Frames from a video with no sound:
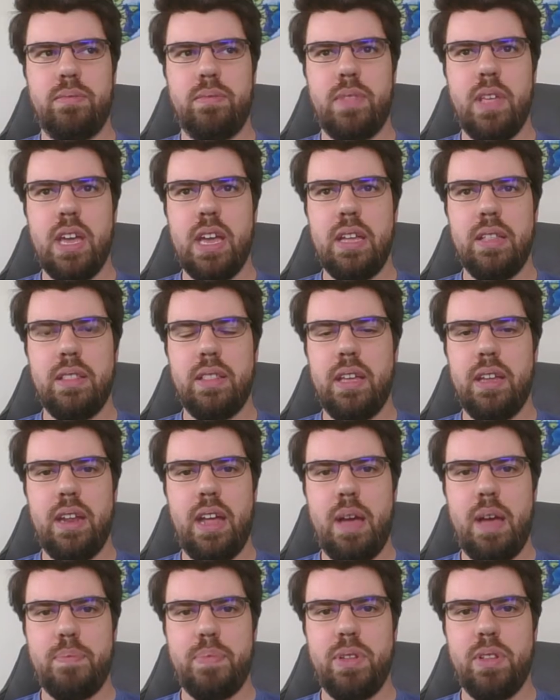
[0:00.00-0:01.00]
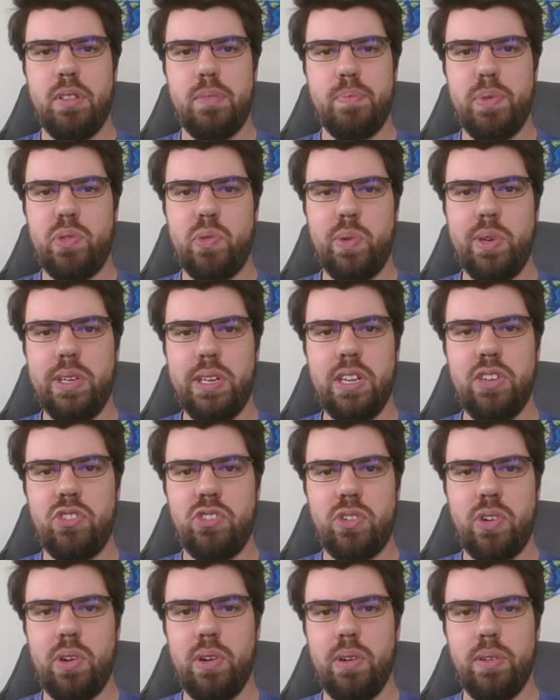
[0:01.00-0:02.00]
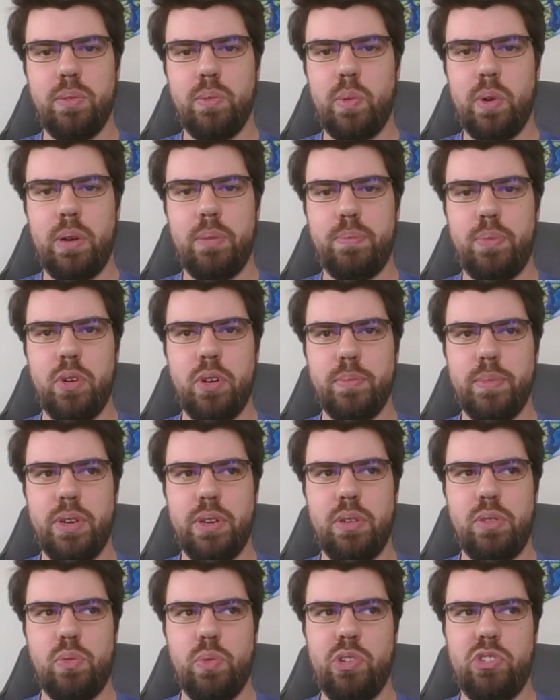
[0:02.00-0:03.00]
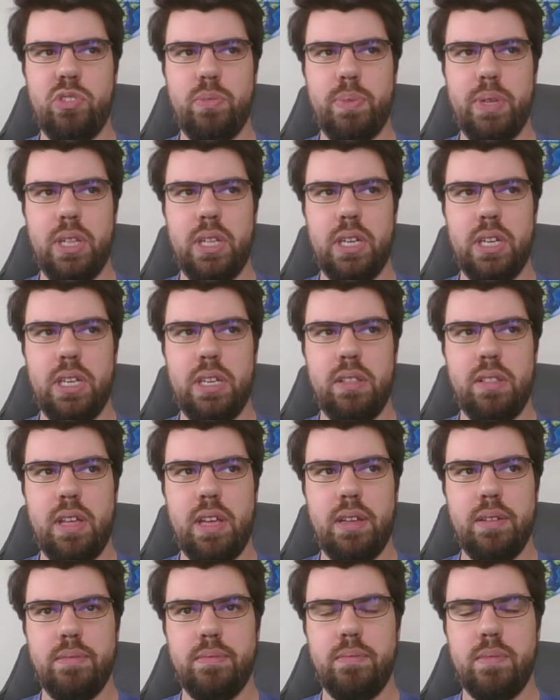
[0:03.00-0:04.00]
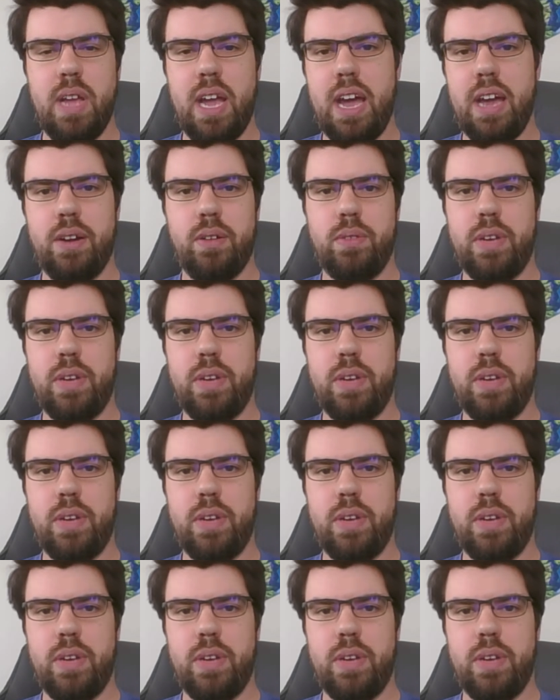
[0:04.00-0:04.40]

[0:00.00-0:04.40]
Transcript: thing that happens between each turn where Pokemon switch abilities, and yeah,